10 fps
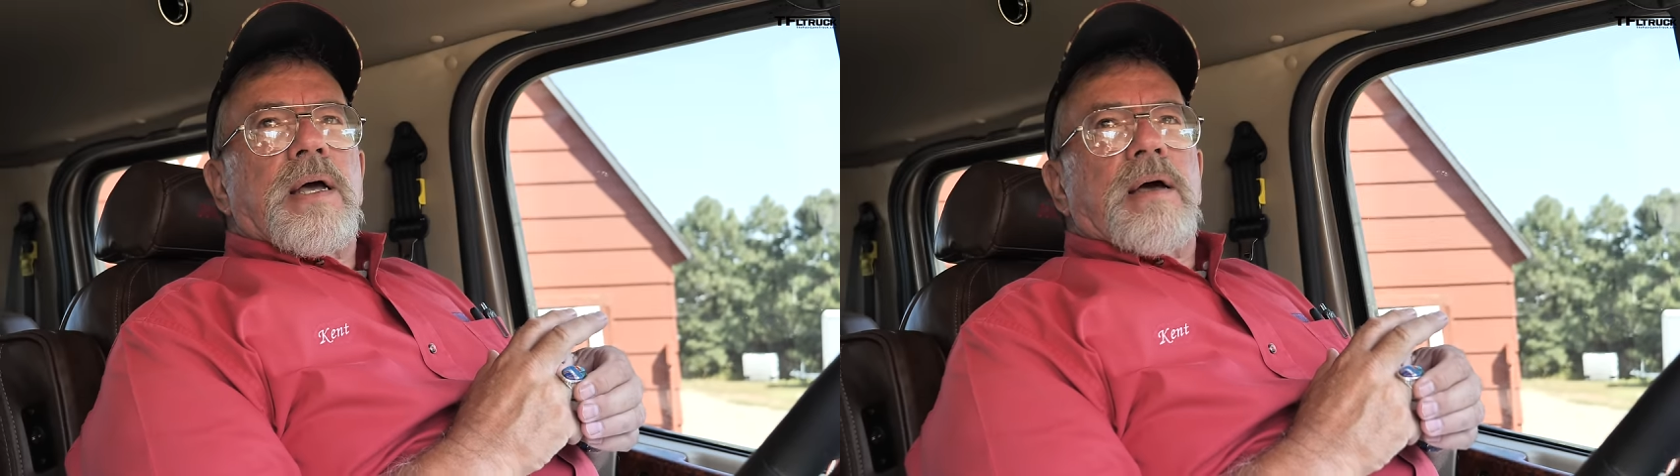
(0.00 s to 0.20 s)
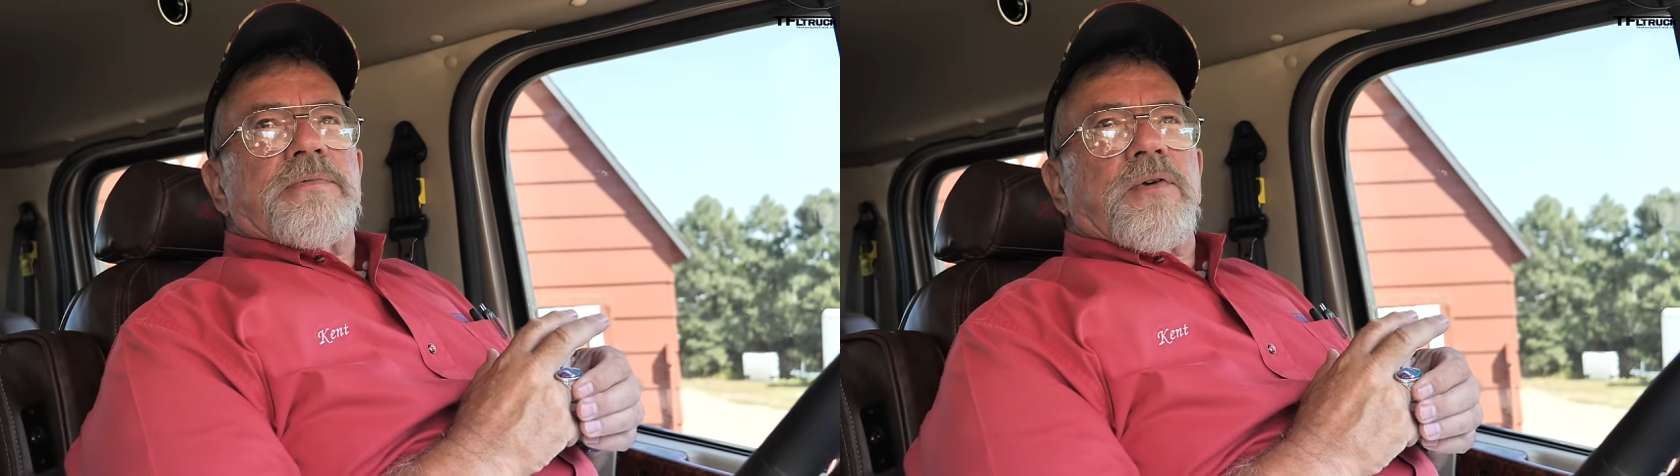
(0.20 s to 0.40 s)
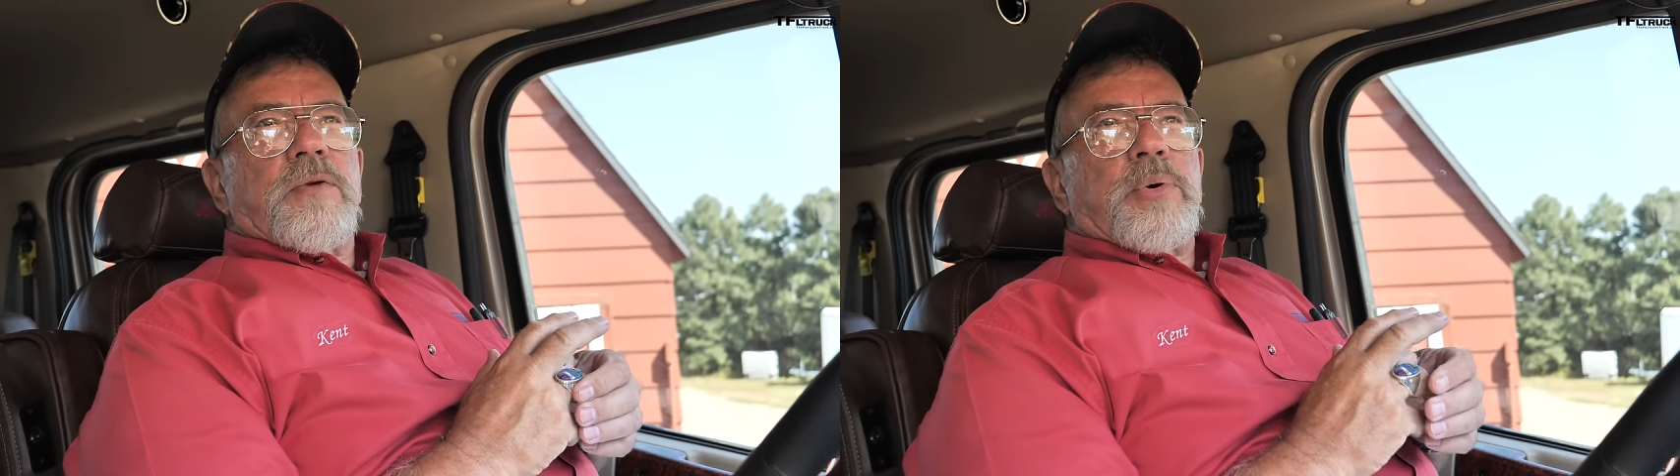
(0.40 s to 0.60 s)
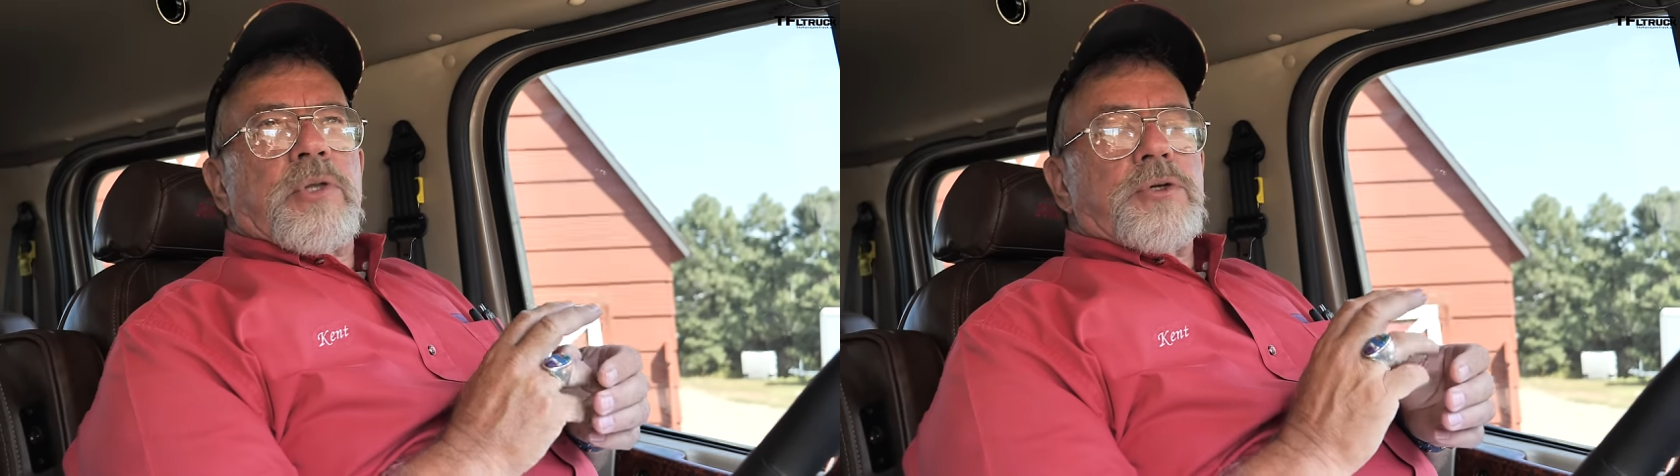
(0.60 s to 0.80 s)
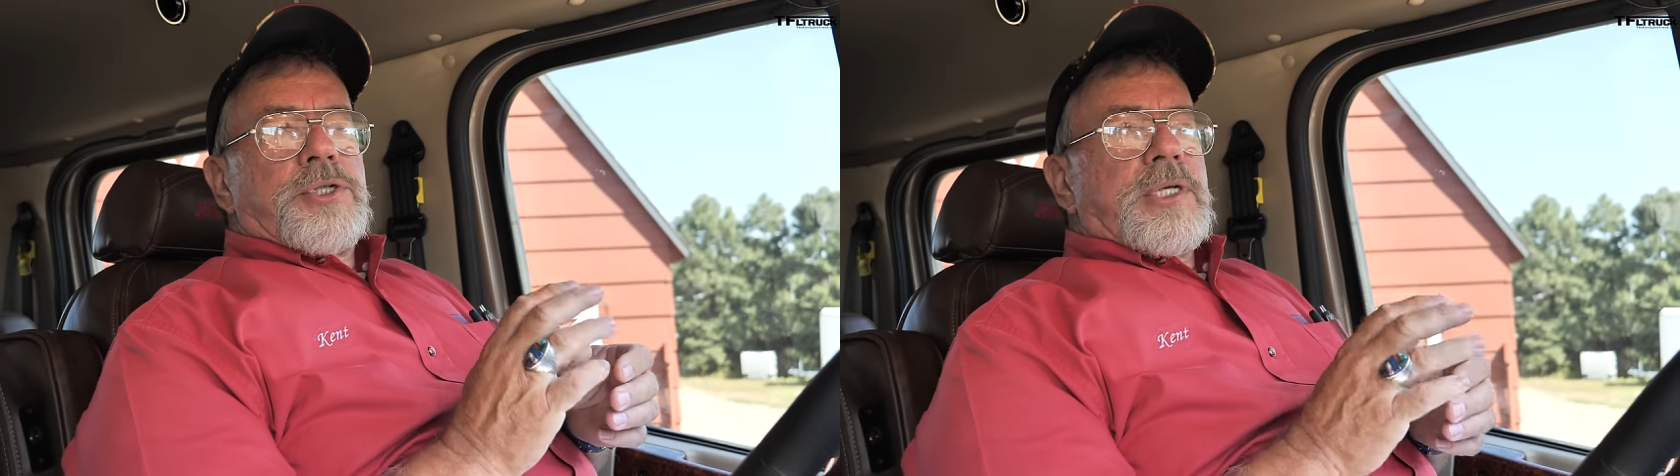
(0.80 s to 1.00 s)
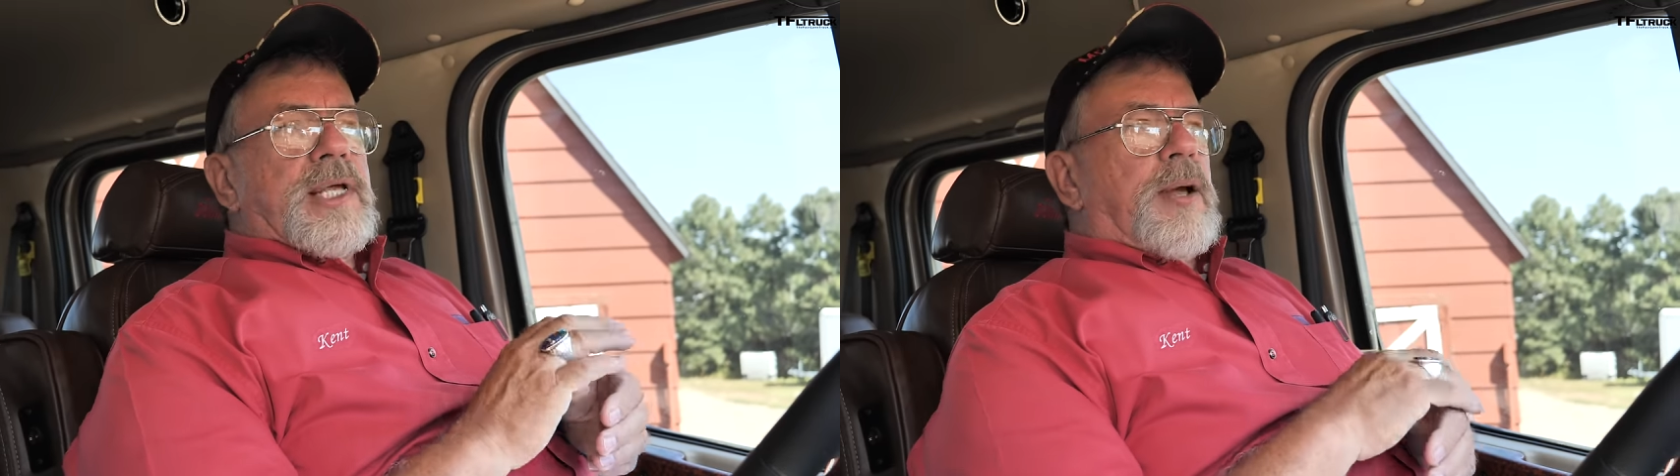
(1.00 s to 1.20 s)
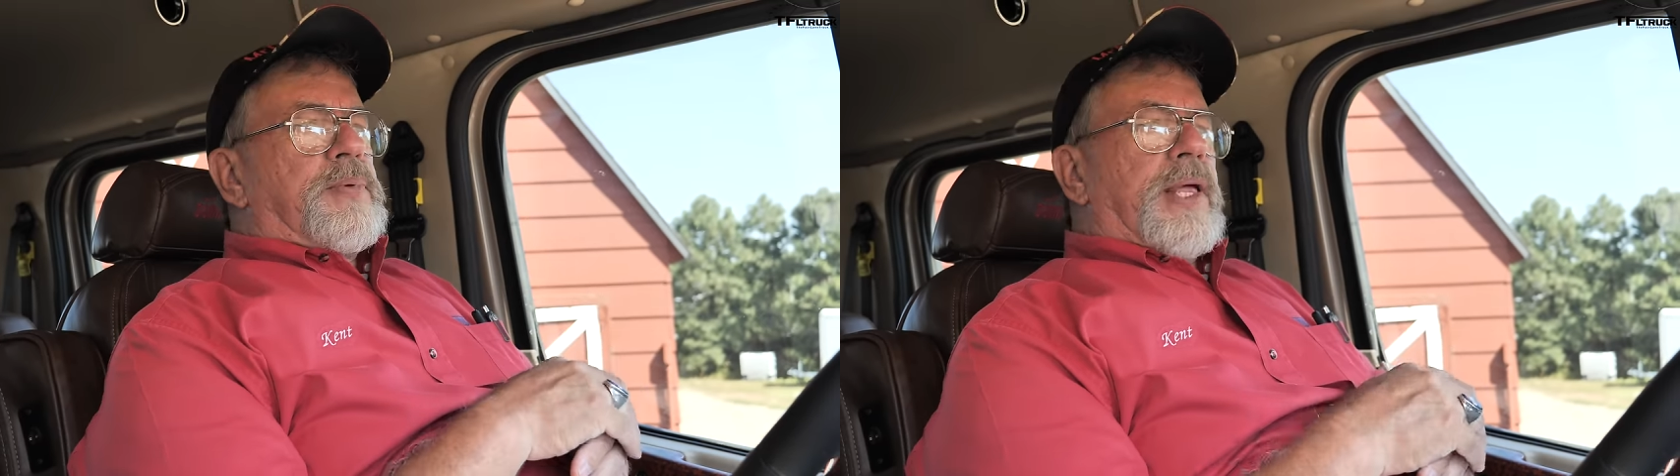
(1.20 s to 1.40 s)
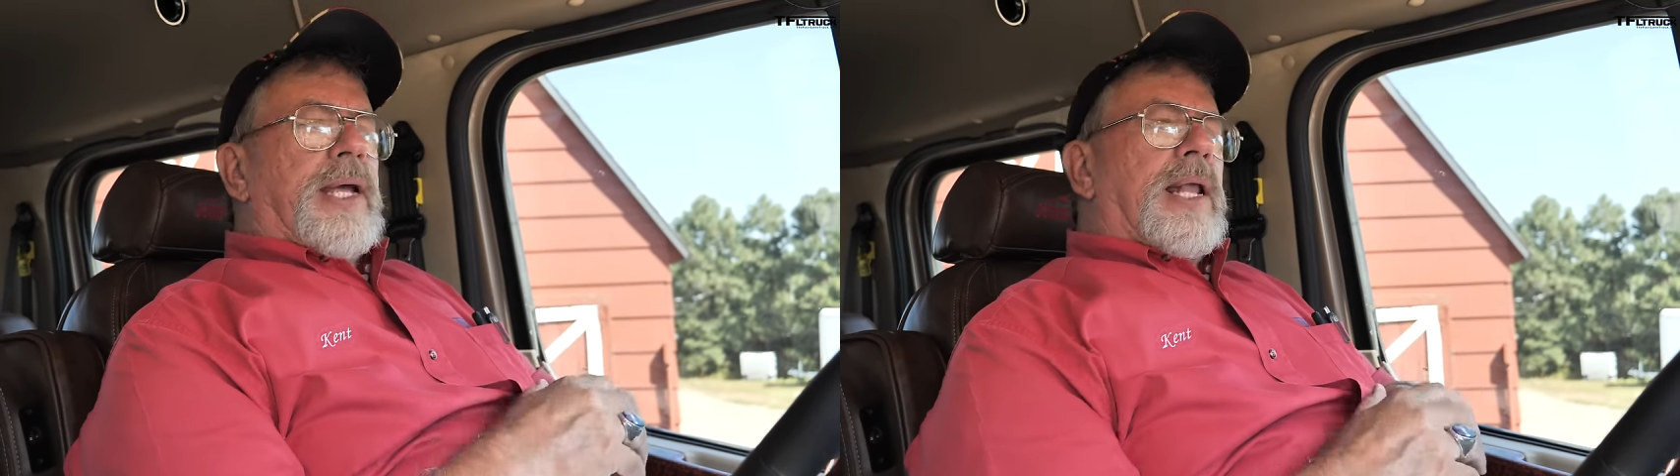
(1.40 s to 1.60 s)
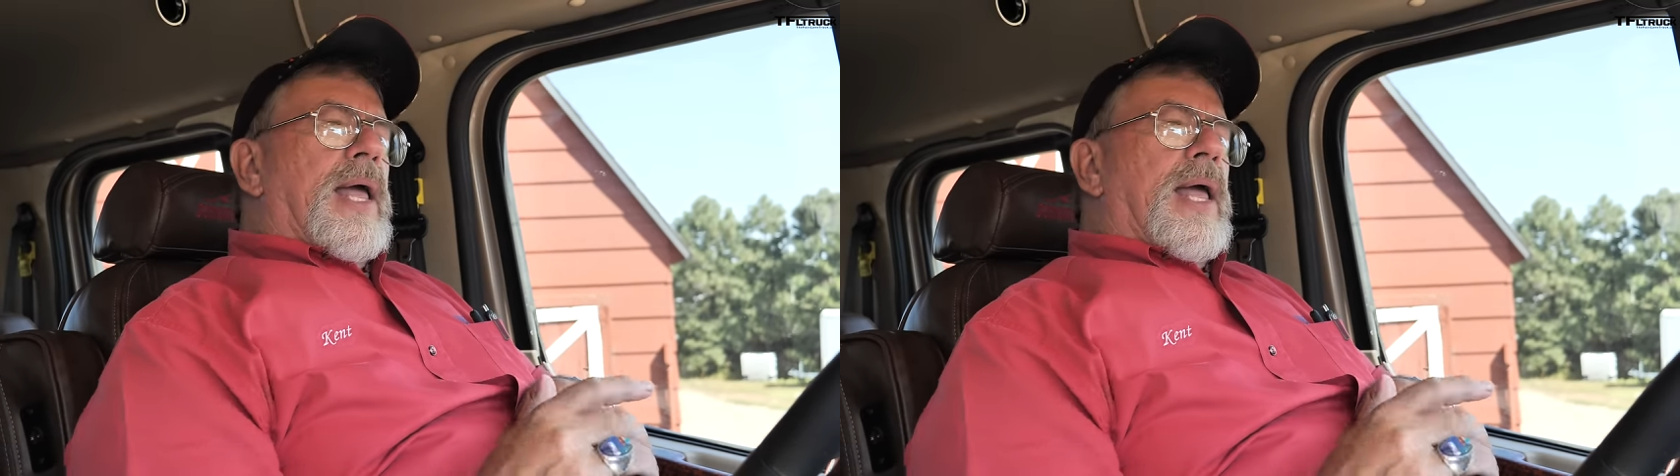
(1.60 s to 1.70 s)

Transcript: uh, for the pollution type thing.